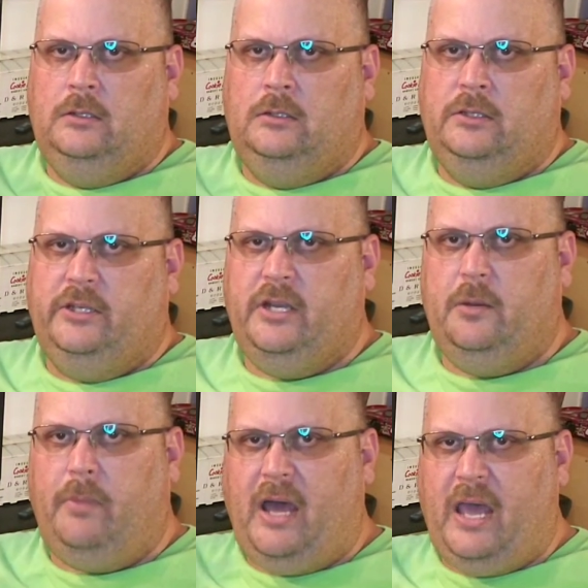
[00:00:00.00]
you're going to
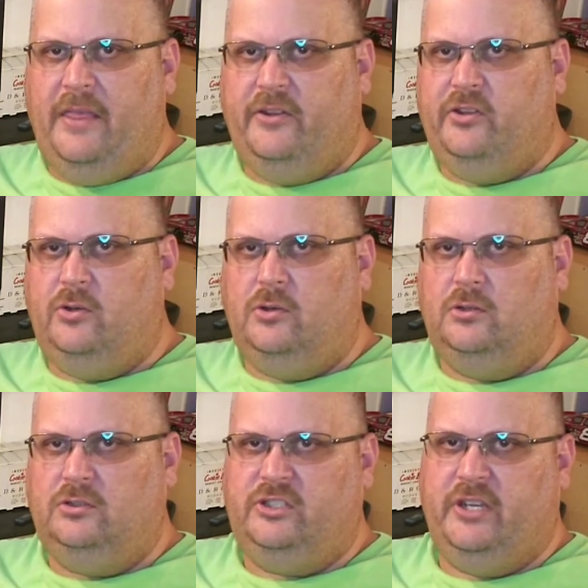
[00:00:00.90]
buy the
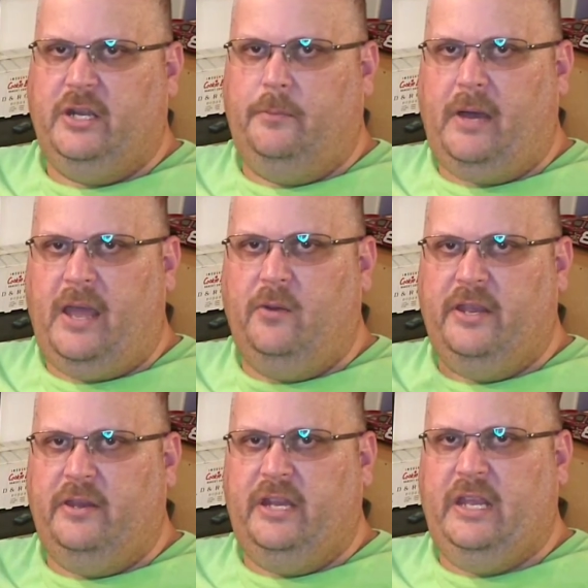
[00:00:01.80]
tools, you're going to buy what
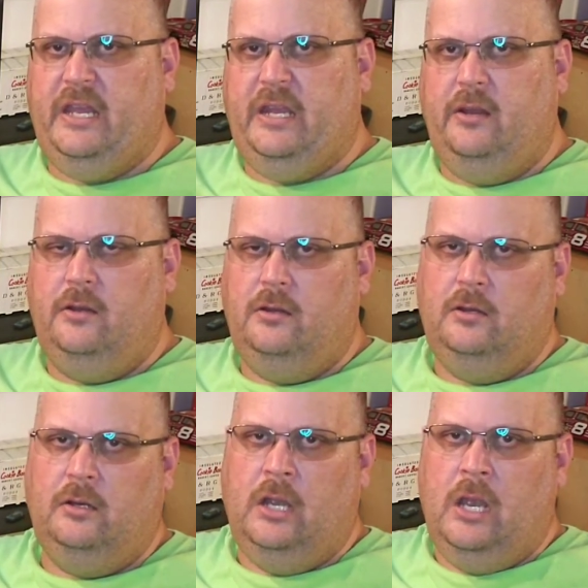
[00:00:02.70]
you need,
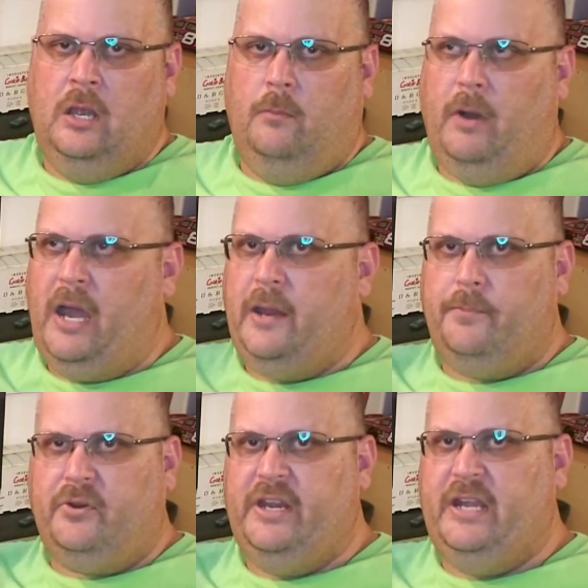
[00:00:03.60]
buy a
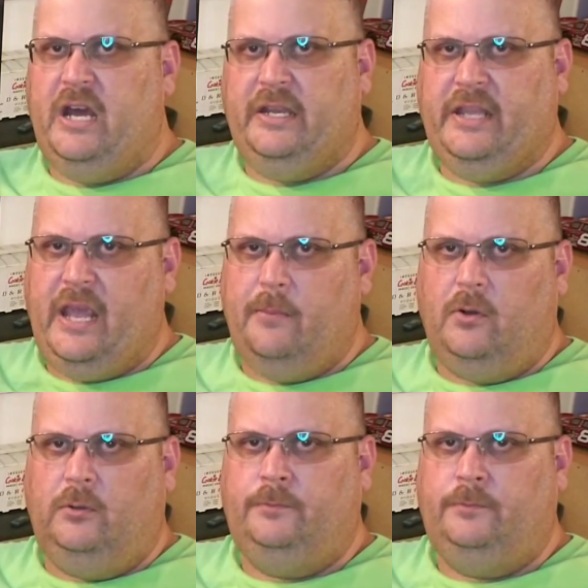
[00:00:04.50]
pre-done cable,